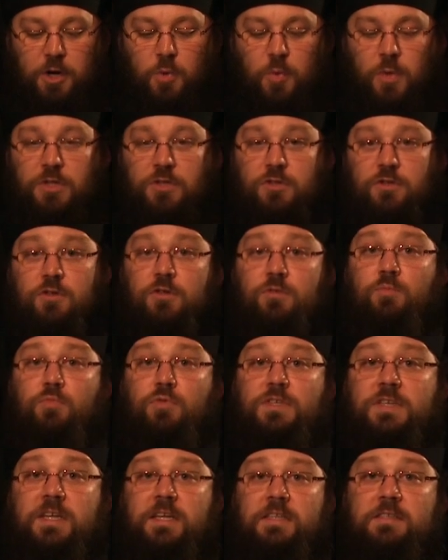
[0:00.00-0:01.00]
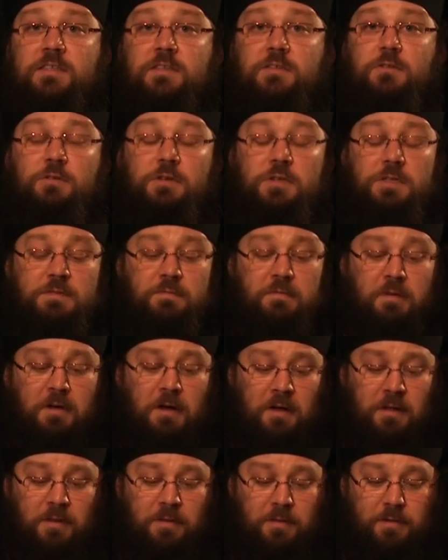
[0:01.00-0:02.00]
who in turn presents it to His
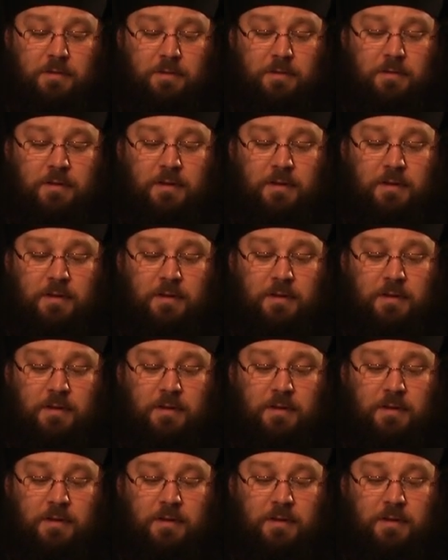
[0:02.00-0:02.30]
Father.